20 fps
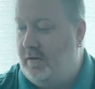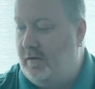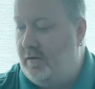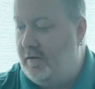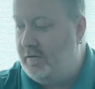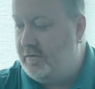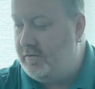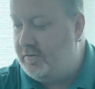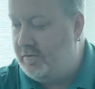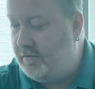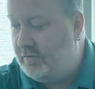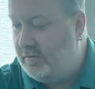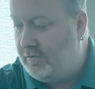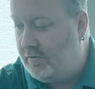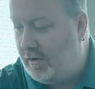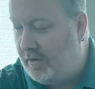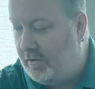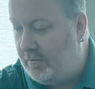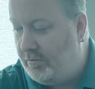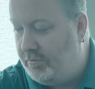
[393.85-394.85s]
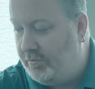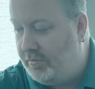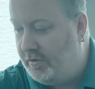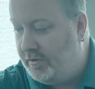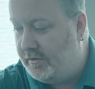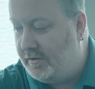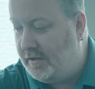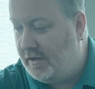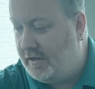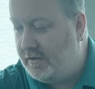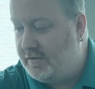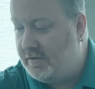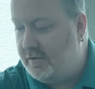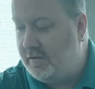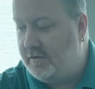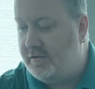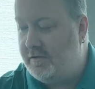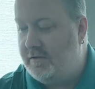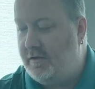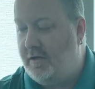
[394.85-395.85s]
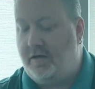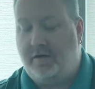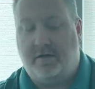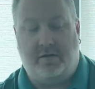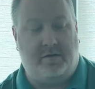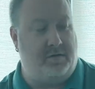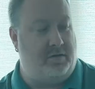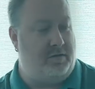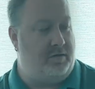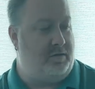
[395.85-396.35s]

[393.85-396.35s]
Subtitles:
So I'll put that to the side.